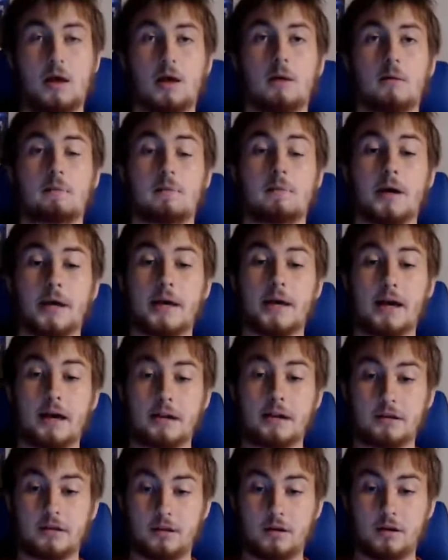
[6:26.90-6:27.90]
But
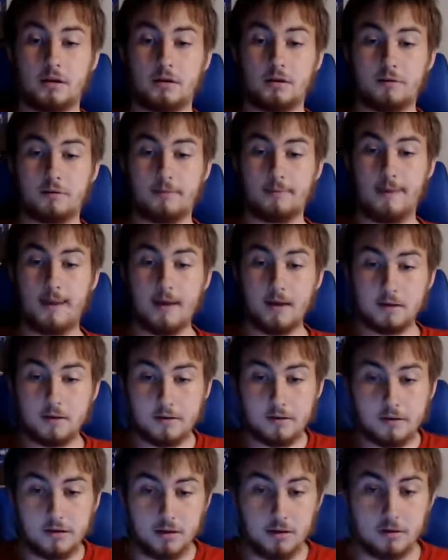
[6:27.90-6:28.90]
yeah, so
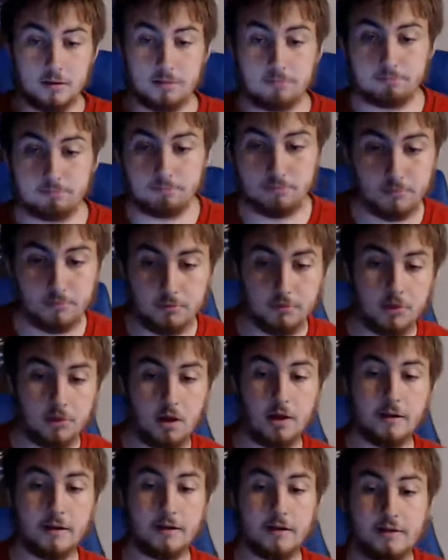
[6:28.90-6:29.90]
that's a
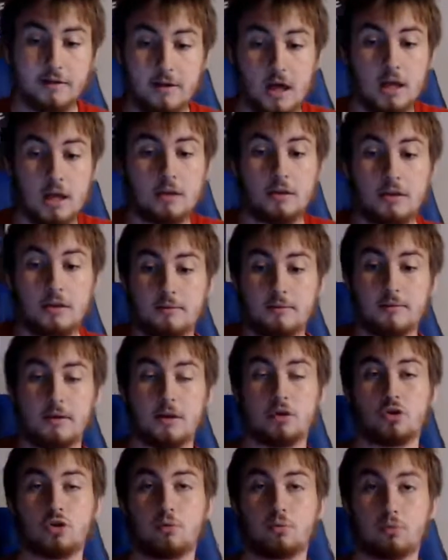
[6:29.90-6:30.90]
lot of the kind of the
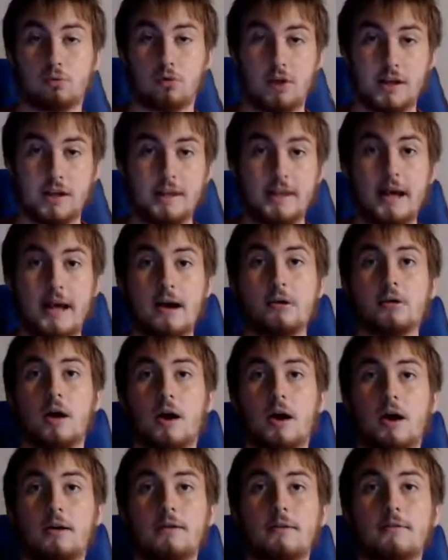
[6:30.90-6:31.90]
initial breakdown
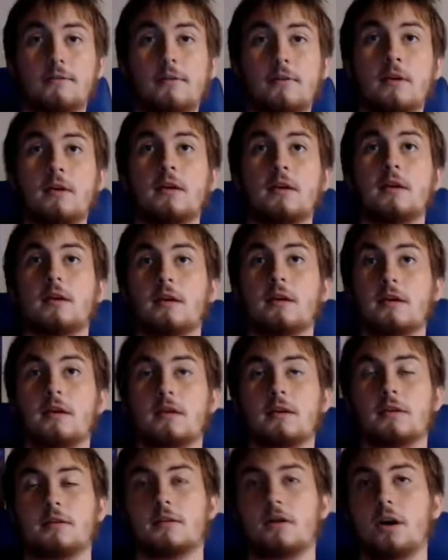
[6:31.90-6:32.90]
of
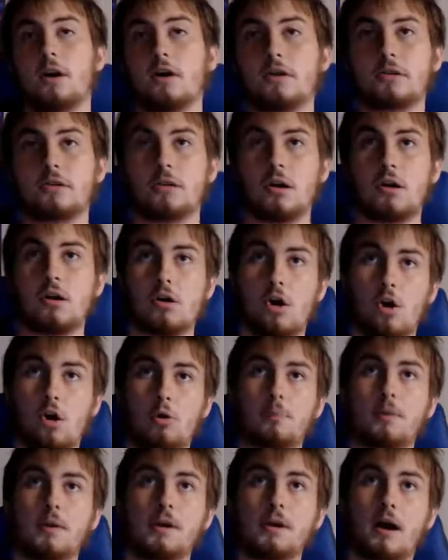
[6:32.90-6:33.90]
the All-Star
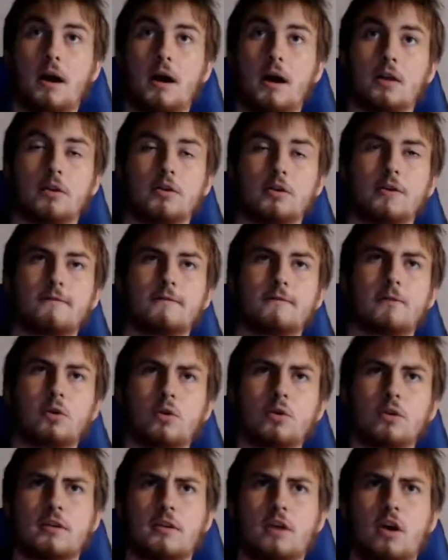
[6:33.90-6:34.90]
Open. Looking
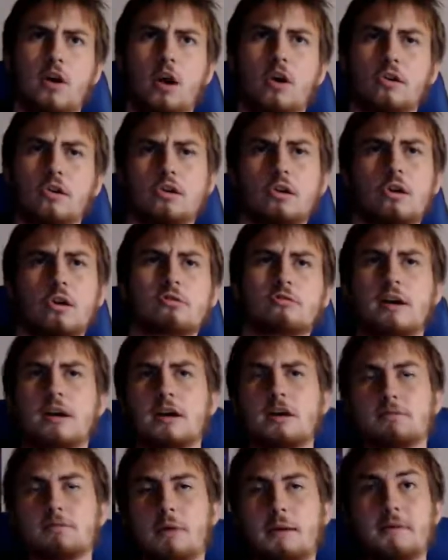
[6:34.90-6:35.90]
forward to the All-Star
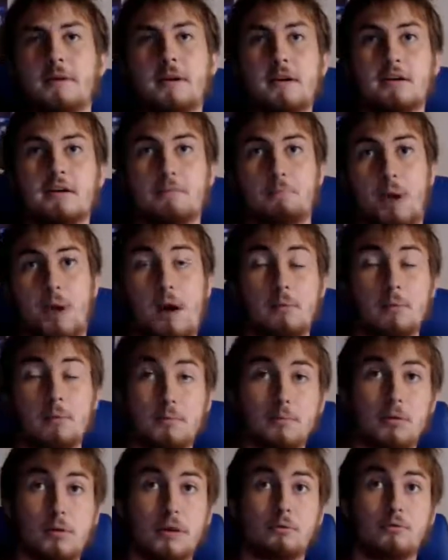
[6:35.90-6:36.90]
race. My pick
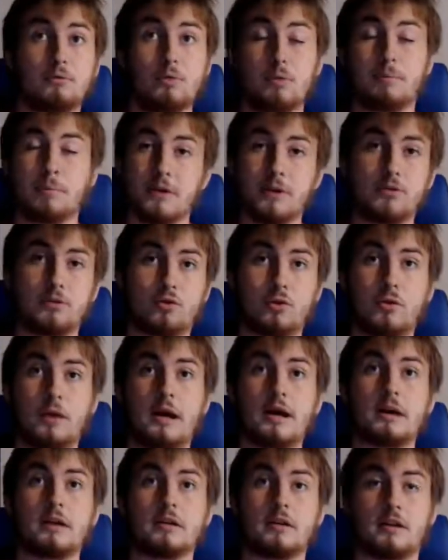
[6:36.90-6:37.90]
probably would be
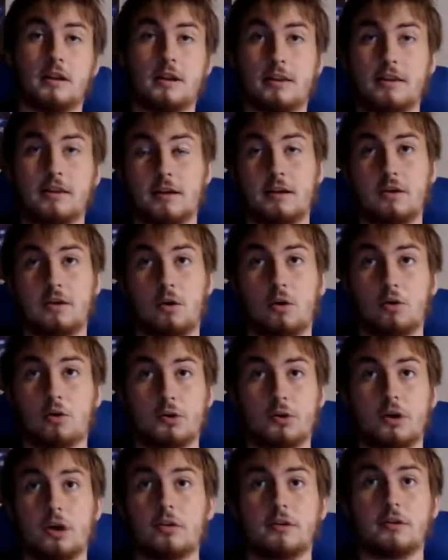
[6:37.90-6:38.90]
Truex, because I think
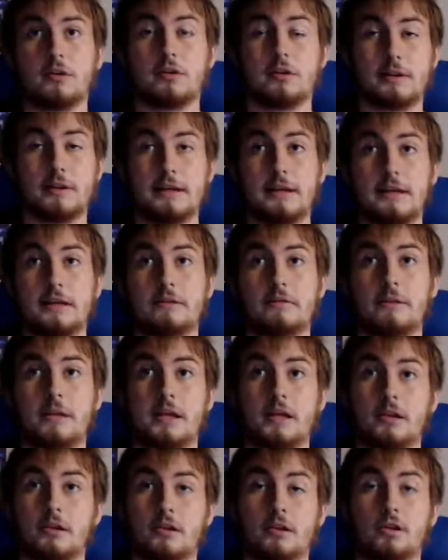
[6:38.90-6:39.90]
holding on to the lead
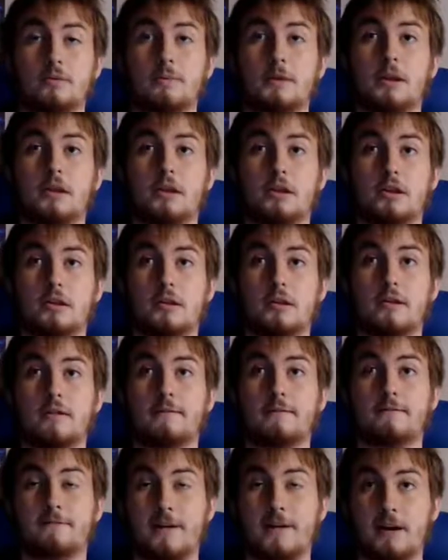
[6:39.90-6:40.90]
has just been
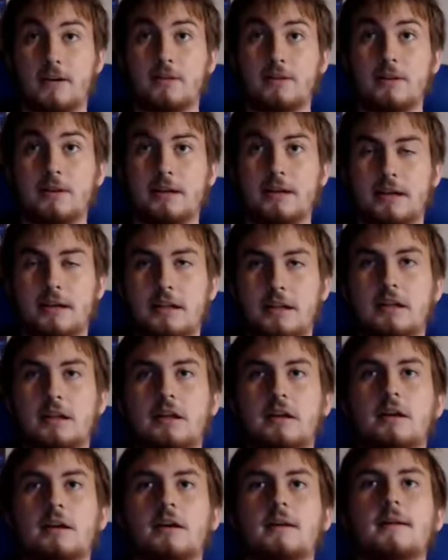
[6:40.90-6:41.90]
fairly easy.